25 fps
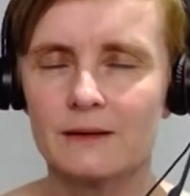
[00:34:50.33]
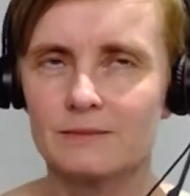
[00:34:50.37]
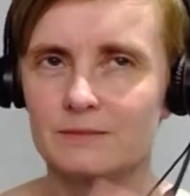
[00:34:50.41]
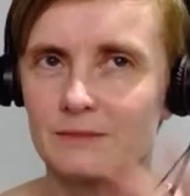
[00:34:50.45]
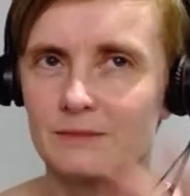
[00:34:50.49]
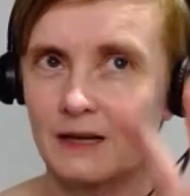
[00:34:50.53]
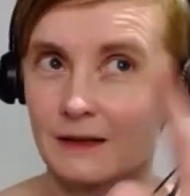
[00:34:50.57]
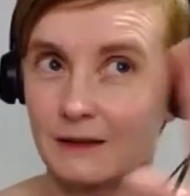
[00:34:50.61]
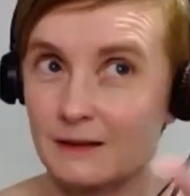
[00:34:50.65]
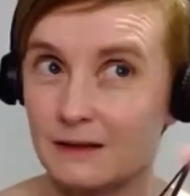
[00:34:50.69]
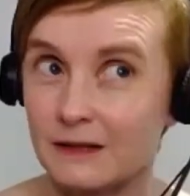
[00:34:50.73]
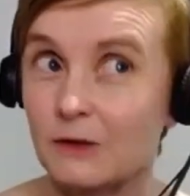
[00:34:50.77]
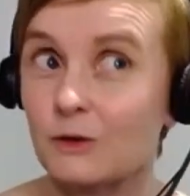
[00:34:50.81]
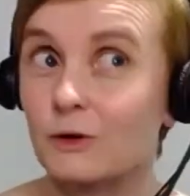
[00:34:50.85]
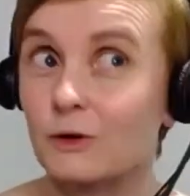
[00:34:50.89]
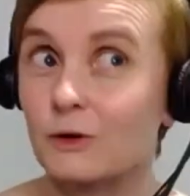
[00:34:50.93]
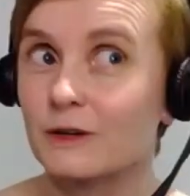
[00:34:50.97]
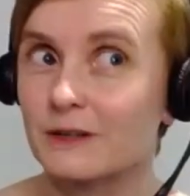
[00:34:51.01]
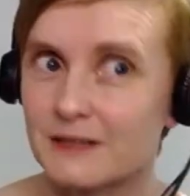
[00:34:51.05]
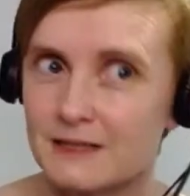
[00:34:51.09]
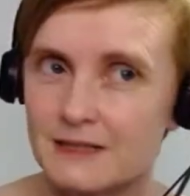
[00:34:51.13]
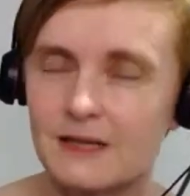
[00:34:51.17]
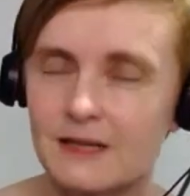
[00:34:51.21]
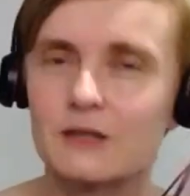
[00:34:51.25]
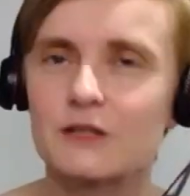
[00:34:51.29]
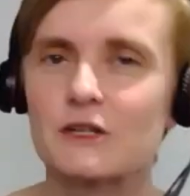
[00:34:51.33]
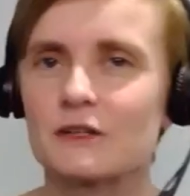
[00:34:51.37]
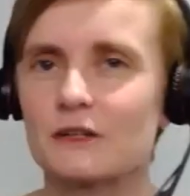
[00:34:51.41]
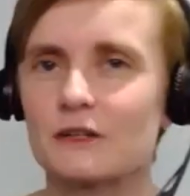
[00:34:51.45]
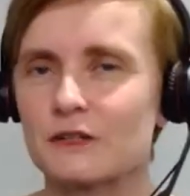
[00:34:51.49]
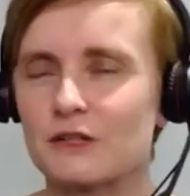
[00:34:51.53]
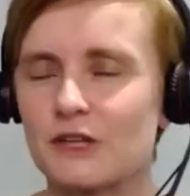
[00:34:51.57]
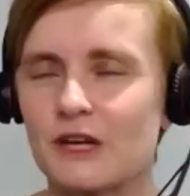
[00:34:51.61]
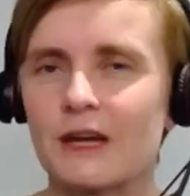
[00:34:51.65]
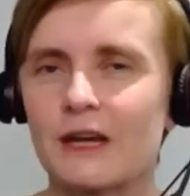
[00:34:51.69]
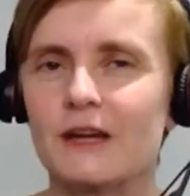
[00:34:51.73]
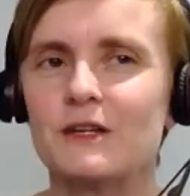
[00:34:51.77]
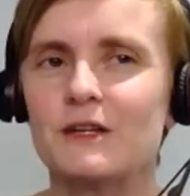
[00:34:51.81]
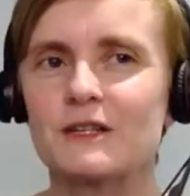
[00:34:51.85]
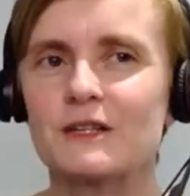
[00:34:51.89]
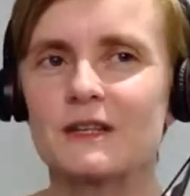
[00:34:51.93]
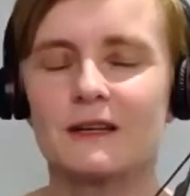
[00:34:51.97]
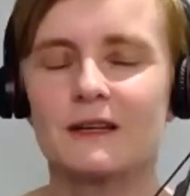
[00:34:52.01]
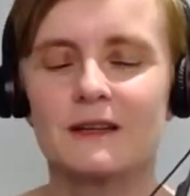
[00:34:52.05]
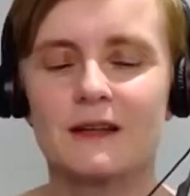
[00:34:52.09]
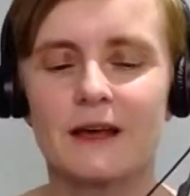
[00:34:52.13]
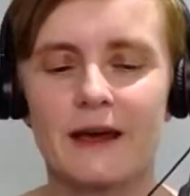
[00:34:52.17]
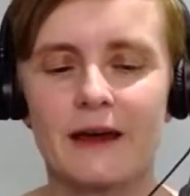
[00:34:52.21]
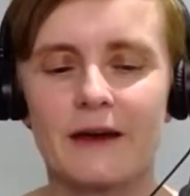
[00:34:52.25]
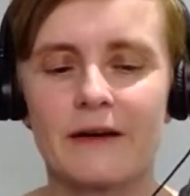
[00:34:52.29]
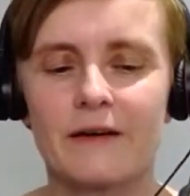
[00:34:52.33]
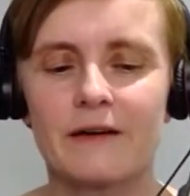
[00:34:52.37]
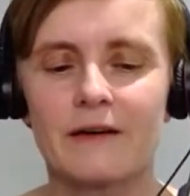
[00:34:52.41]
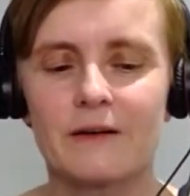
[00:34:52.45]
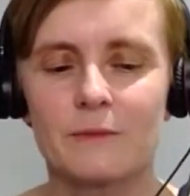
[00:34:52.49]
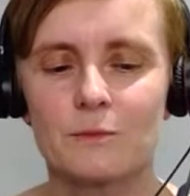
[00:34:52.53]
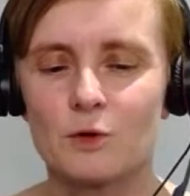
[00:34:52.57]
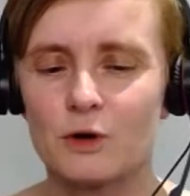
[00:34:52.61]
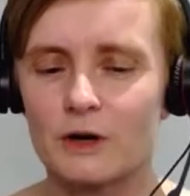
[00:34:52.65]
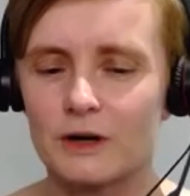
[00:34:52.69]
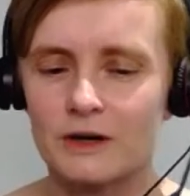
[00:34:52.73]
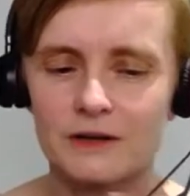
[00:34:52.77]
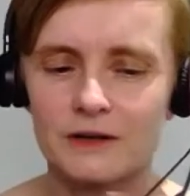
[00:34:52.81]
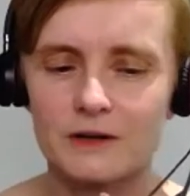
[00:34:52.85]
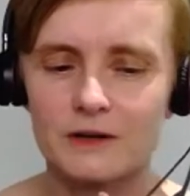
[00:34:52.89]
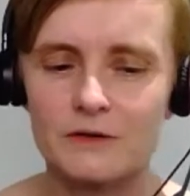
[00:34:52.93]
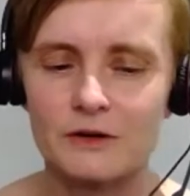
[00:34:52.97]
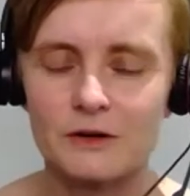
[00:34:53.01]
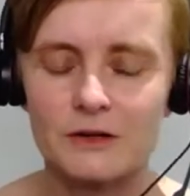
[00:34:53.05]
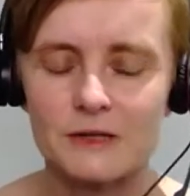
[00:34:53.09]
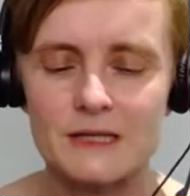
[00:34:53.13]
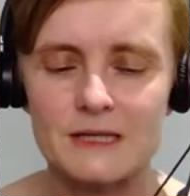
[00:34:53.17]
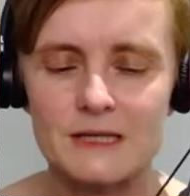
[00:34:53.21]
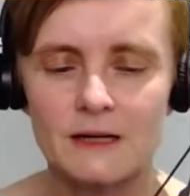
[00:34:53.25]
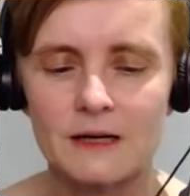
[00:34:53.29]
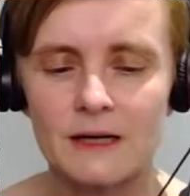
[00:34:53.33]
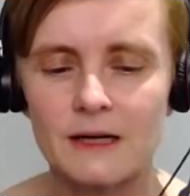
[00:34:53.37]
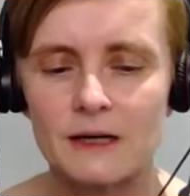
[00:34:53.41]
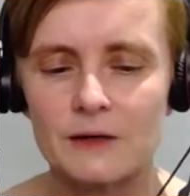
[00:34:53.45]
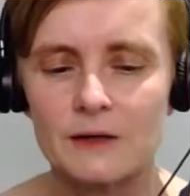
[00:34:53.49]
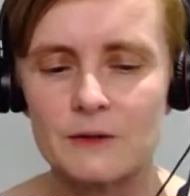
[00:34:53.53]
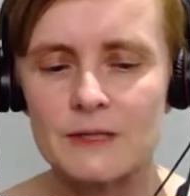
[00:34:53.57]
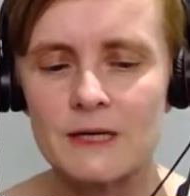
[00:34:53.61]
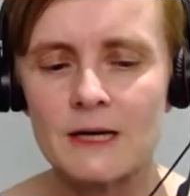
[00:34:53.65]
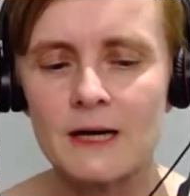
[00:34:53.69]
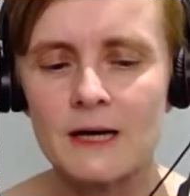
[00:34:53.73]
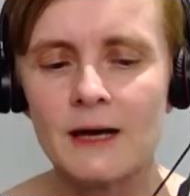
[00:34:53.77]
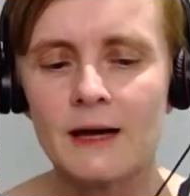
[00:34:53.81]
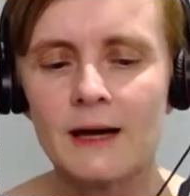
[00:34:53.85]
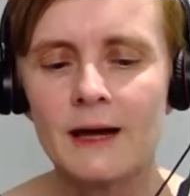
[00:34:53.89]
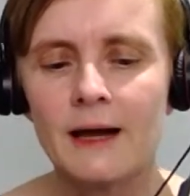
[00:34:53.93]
like the organizational change thing there and working across silos.